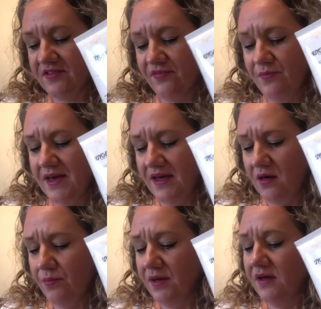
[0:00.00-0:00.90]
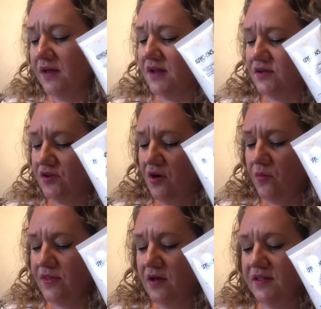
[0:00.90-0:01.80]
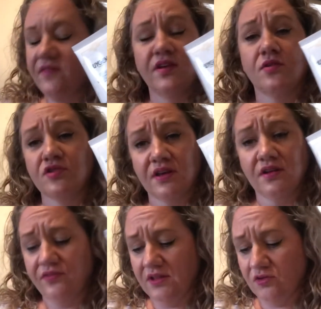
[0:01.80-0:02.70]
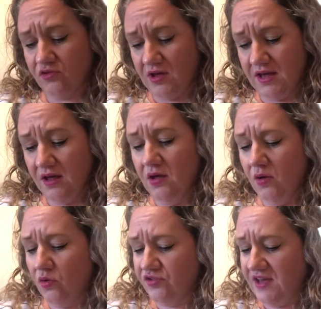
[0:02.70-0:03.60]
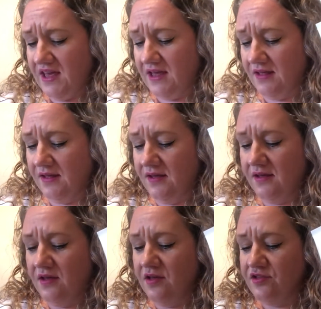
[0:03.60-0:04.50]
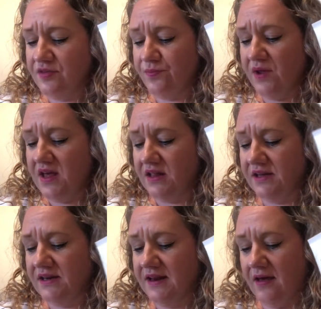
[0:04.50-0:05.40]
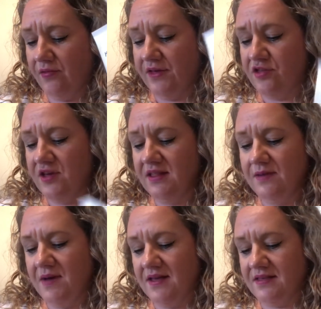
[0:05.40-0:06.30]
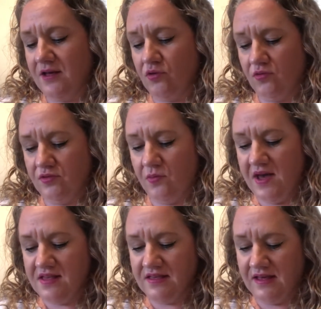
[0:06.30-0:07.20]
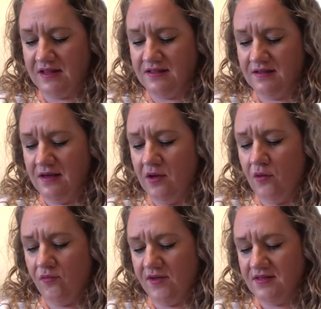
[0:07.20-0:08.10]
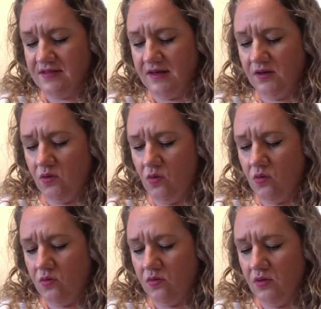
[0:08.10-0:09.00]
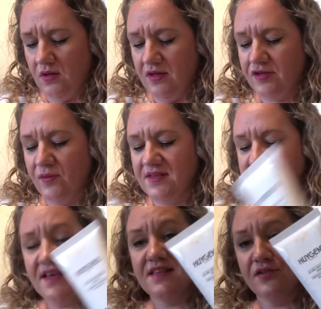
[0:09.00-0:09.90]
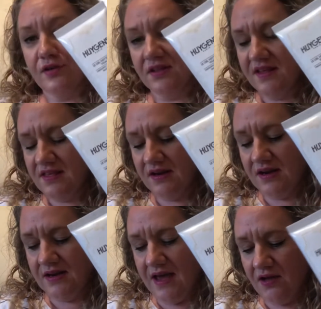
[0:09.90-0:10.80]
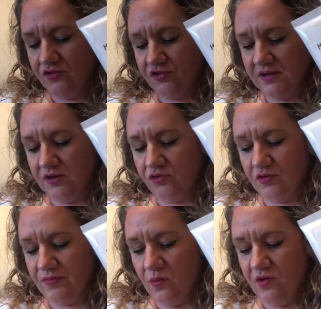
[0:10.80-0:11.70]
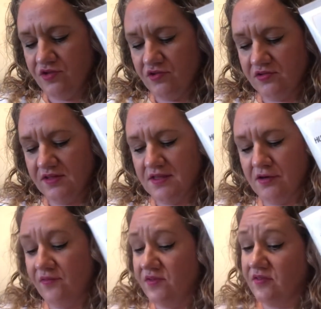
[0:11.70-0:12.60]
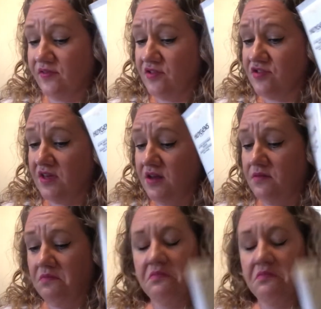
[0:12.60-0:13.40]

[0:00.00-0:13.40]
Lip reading: of makeup and dirt without leaving your skin feeling dry or tight. Just bright, clear and healthy. Gently massage onto wet skin. Rinse and go. So it says here that glycerin naturally draws moisture to the surface of your skin.